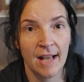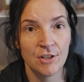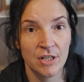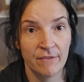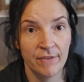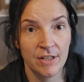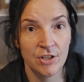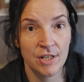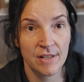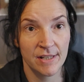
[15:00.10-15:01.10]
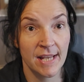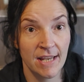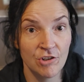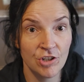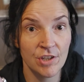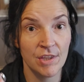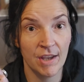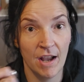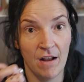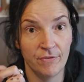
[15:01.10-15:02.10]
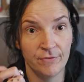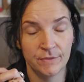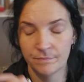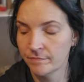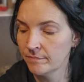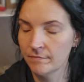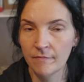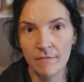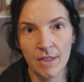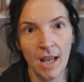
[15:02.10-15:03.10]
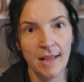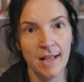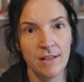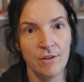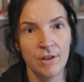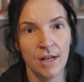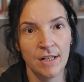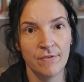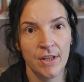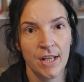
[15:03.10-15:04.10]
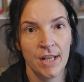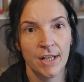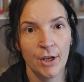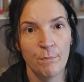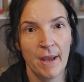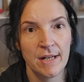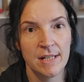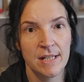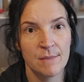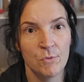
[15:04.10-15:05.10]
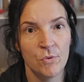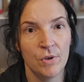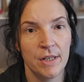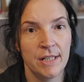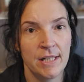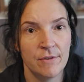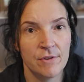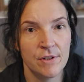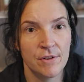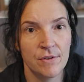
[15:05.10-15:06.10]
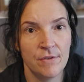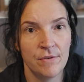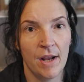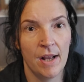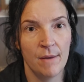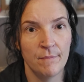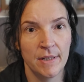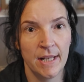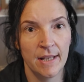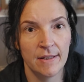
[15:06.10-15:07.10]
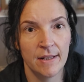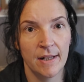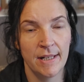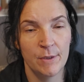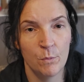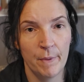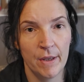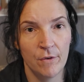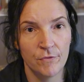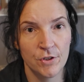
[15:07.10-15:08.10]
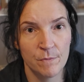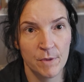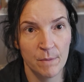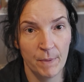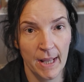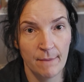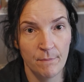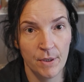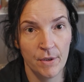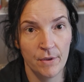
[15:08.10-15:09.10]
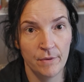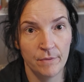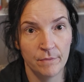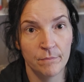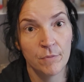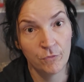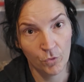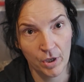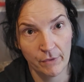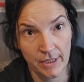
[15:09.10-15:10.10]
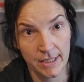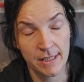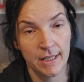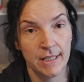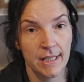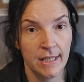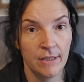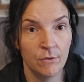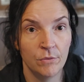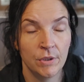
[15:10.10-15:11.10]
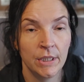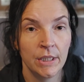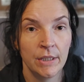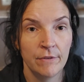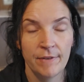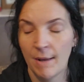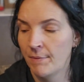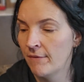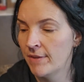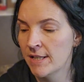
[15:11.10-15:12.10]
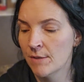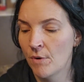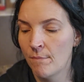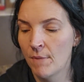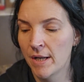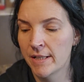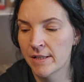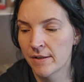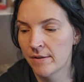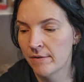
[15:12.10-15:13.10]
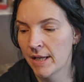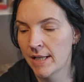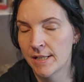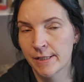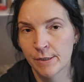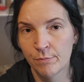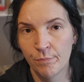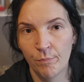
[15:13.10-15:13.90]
actually finishes, because it is just the cuff, and then you kind of go back to your smaller needles to knit a little bit of just the plain blue before going into like your heel flap and everything. So what I might do is